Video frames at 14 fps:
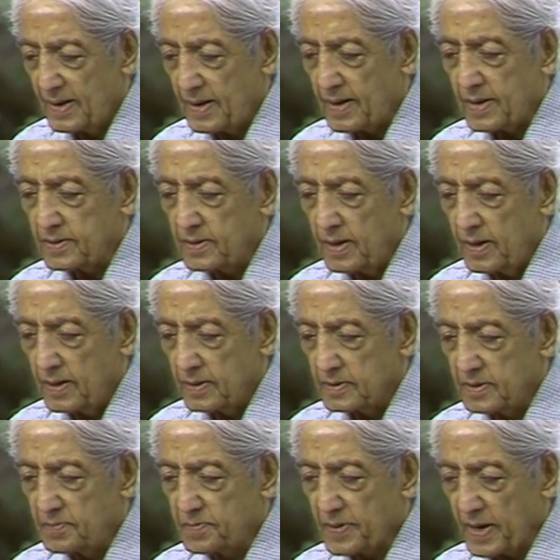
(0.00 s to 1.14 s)
And
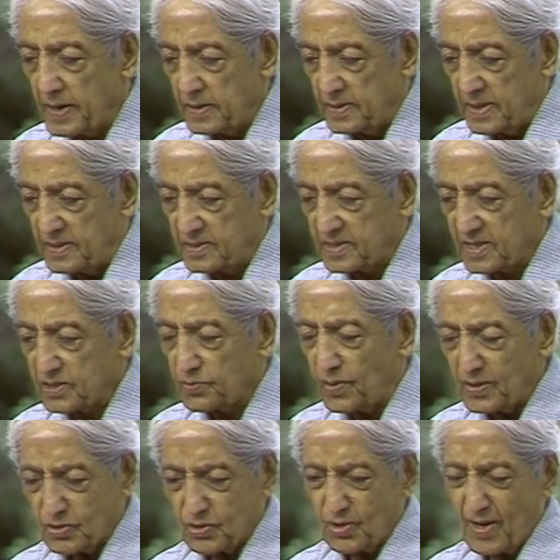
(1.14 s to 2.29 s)
the brain then says,
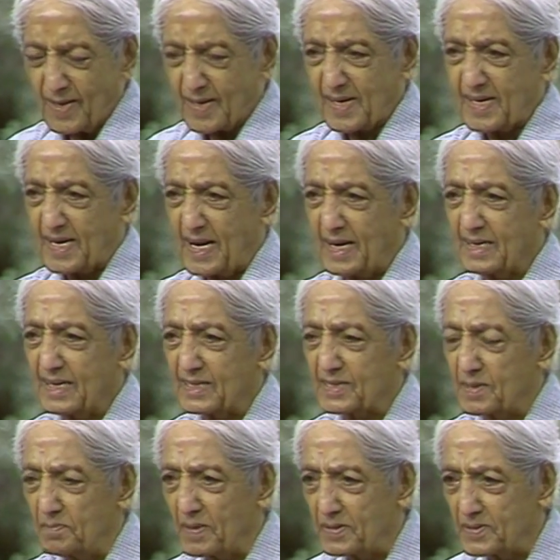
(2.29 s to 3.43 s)
why should I create
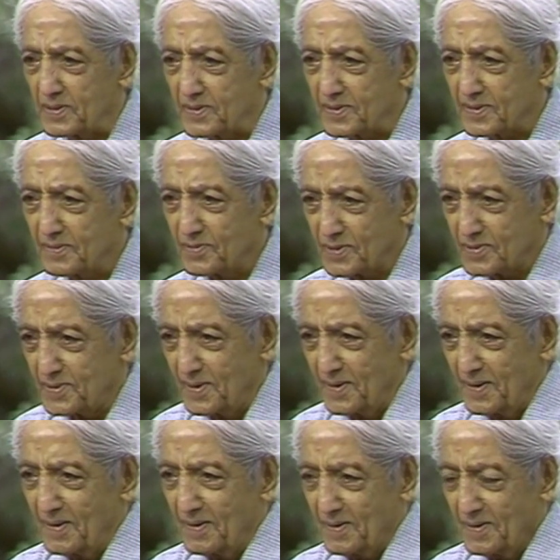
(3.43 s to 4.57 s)
these images?
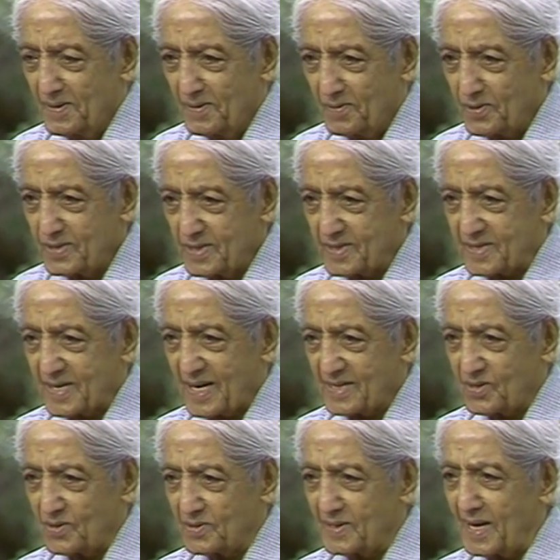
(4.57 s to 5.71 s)
What is the
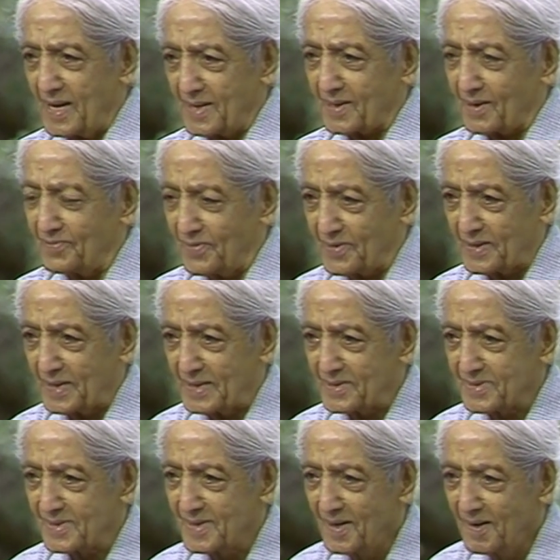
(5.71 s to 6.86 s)
raison d'être for
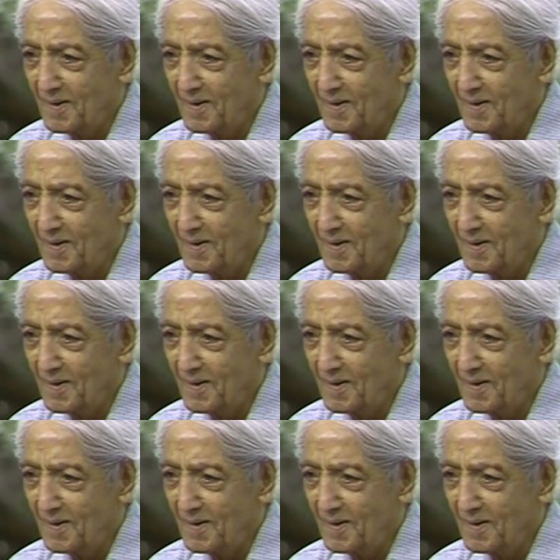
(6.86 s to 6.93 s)
this?